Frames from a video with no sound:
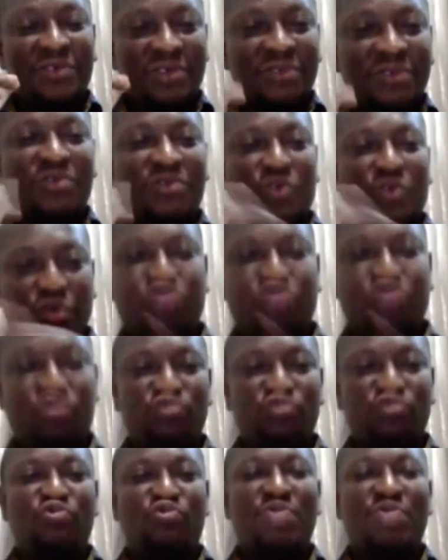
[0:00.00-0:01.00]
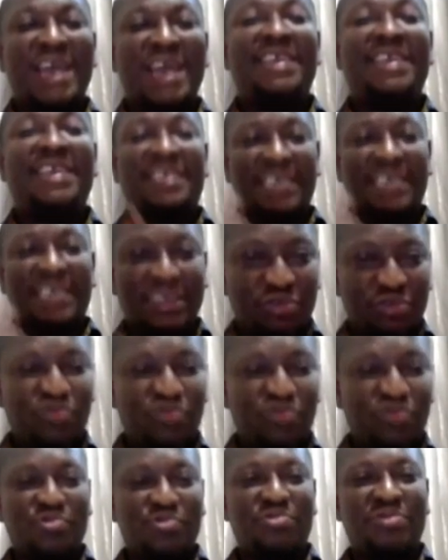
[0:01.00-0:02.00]
sought to do and is seeking to
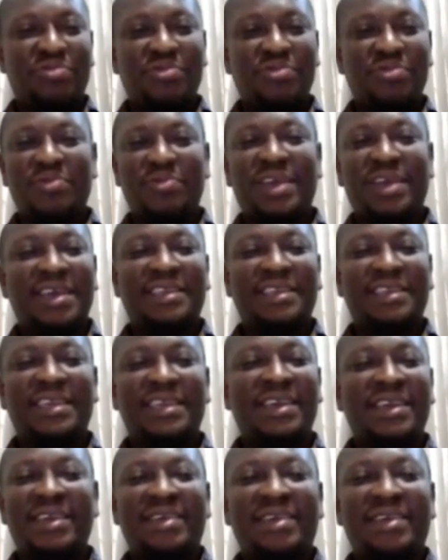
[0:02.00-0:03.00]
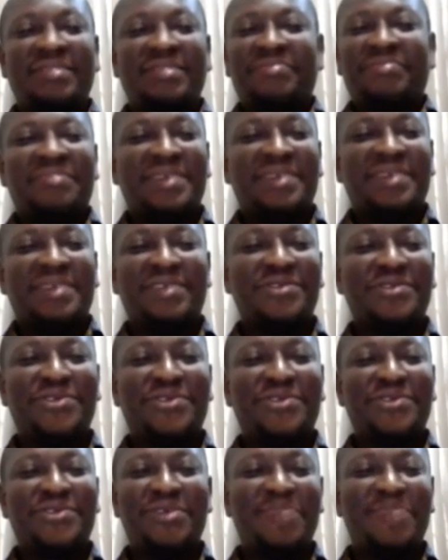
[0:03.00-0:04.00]
do, we can say it's not
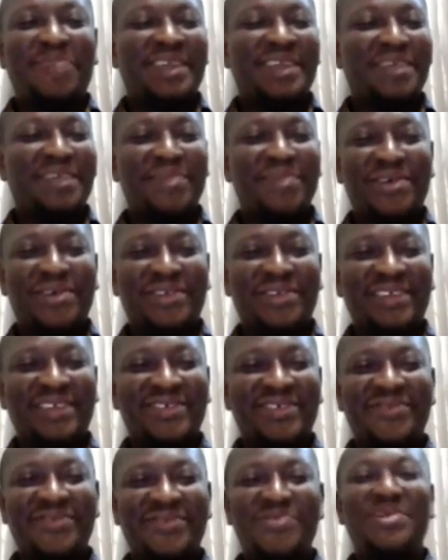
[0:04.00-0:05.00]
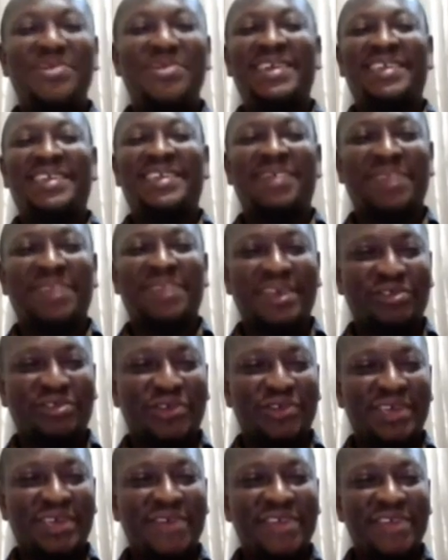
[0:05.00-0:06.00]
only President Mills who did something
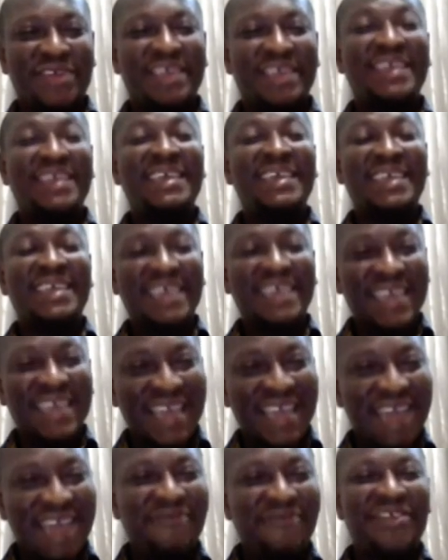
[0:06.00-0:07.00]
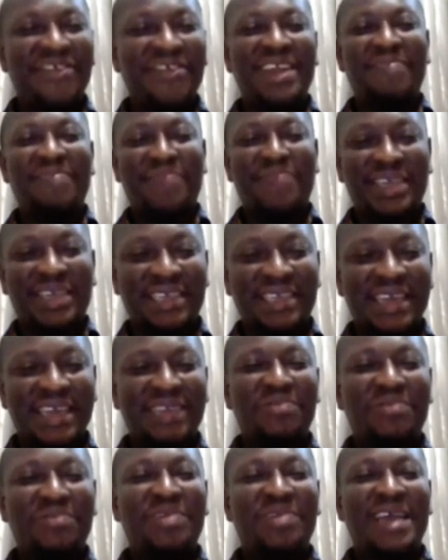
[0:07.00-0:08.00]
extraordinary. Every
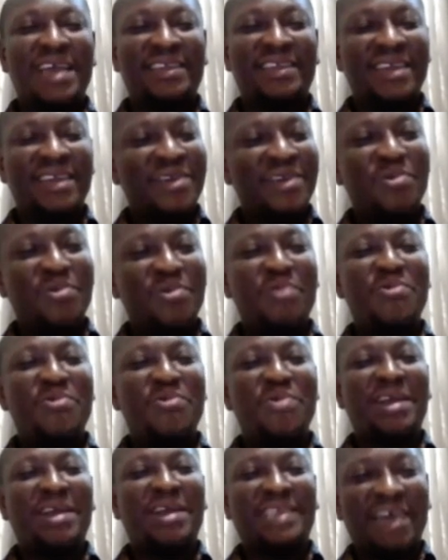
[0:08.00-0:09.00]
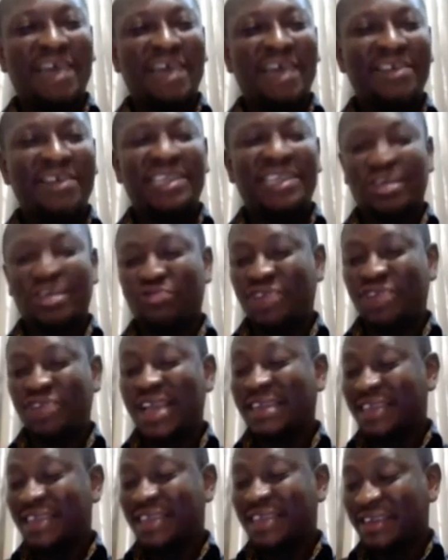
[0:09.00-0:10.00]
president who has, who, who has governed this country
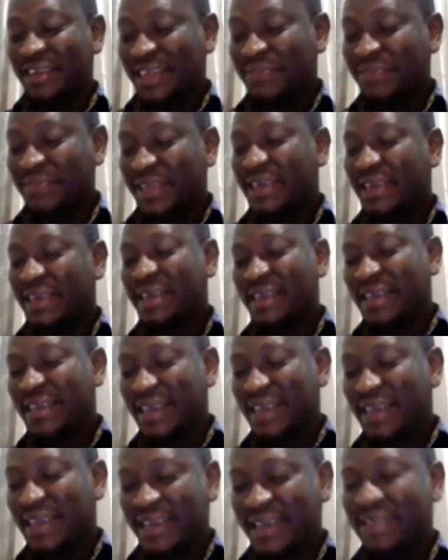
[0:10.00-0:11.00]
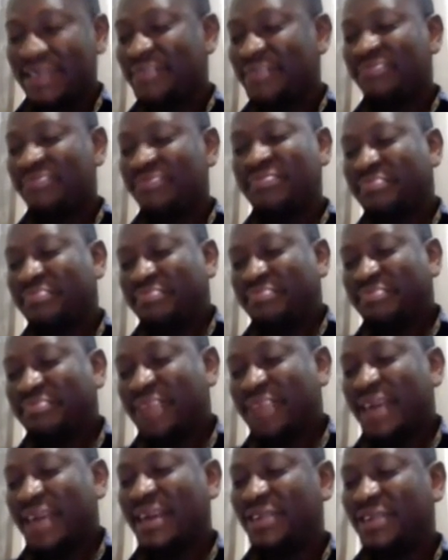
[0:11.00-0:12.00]
has done something
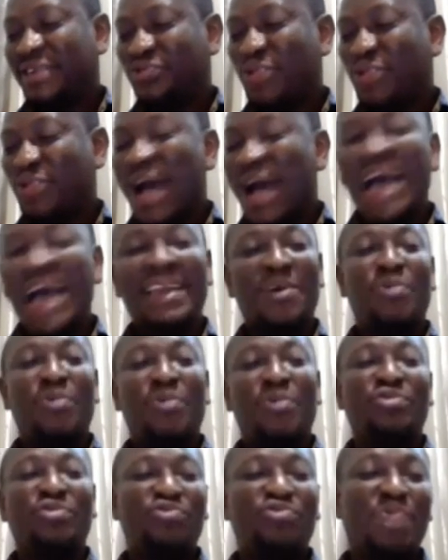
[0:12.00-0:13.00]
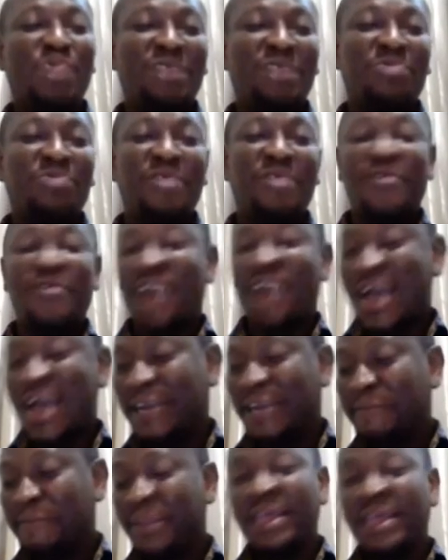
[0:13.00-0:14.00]
at least to add on to what we've had.
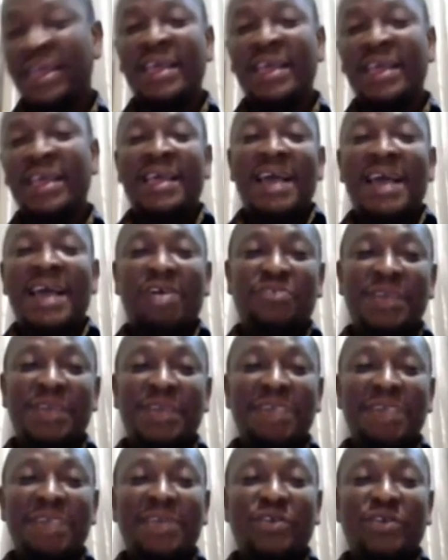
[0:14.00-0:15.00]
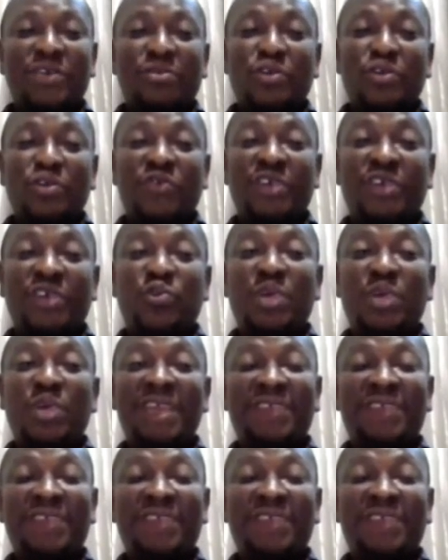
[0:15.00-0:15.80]
I was making mention of those of us who live